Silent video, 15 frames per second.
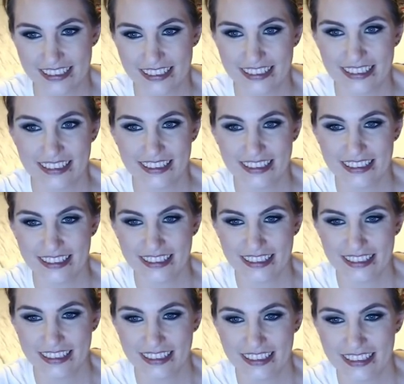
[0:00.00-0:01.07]

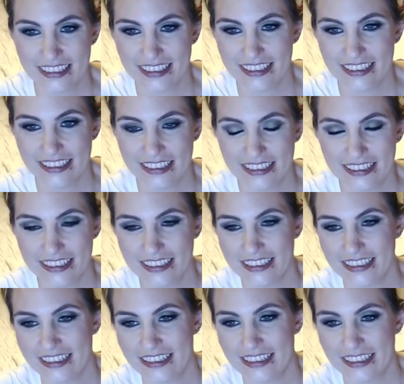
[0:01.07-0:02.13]

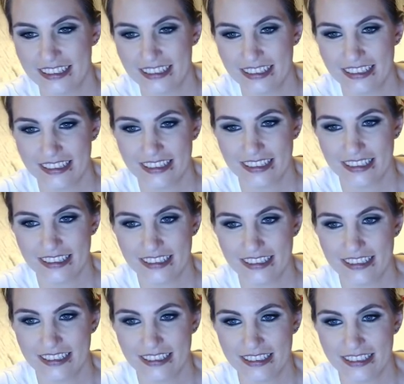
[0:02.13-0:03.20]

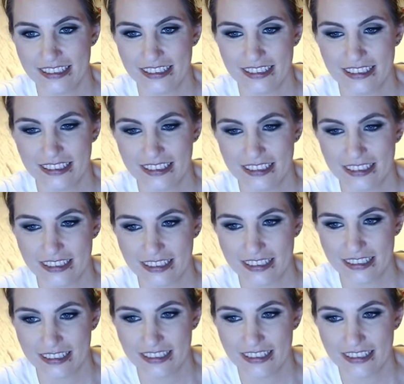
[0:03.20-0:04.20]
(silent)